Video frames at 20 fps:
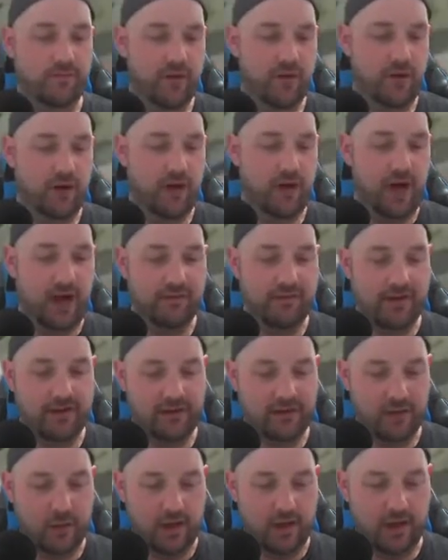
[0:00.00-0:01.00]
So I've
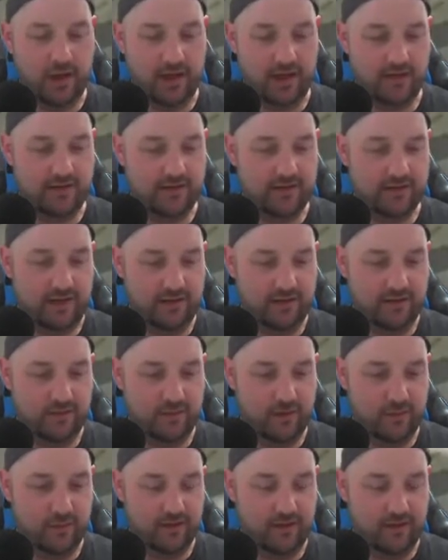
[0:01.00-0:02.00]
actually quite liked
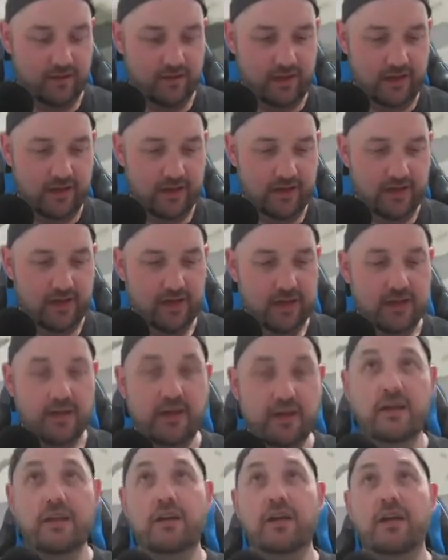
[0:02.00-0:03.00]
Starscream in this deck.
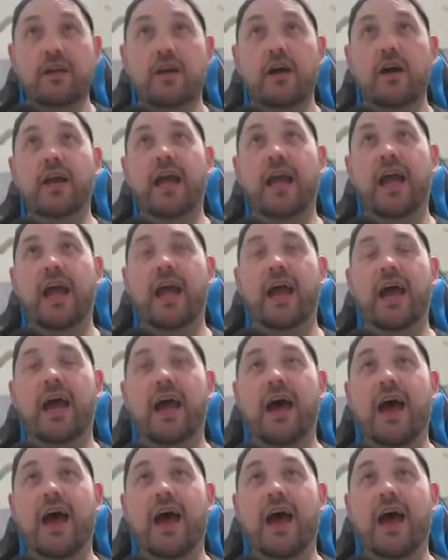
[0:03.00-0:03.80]
Okay,